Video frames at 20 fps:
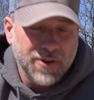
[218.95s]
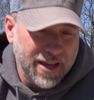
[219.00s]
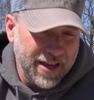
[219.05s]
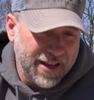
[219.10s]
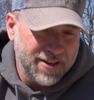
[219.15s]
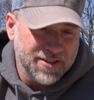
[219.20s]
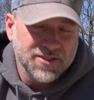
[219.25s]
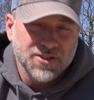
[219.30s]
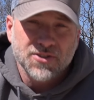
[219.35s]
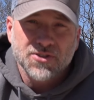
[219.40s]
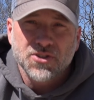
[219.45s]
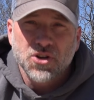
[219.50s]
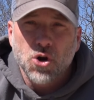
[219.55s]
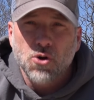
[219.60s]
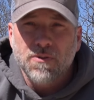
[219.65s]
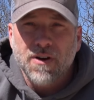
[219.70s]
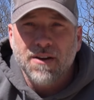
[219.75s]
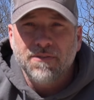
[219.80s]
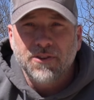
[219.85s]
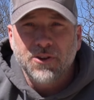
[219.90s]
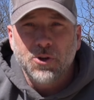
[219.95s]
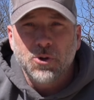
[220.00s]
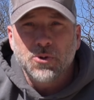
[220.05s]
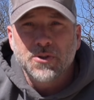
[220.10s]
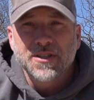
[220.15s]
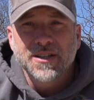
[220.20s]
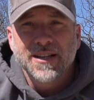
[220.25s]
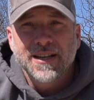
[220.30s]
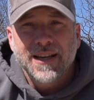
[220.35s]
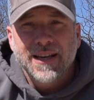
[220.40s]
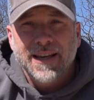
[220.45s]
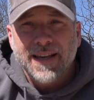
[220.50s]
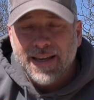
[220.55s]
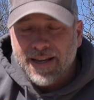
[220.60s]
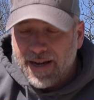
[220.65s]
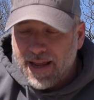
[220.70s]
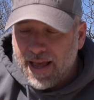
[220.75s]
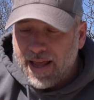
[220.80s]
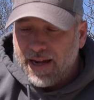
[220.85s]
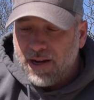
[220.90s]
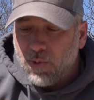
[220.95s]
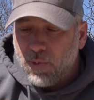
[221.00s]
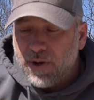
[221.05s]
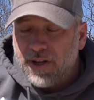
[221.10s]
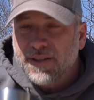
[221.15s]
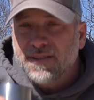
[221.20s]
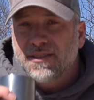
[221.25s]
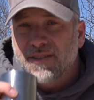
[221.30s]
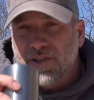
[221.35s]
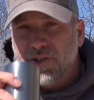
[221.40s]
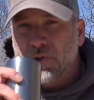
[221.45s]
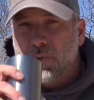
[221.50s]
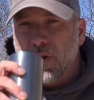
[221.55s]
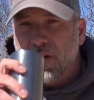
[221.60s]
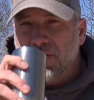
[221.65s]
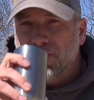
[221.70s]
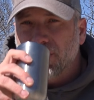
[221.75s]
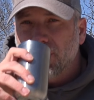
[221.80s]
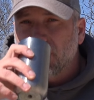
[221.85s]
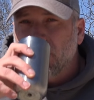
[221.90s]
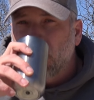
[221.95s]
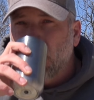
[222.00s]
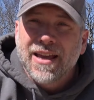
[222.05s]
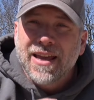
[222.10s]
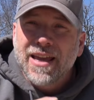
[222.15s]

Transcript: canister stove I've used in any wind situation.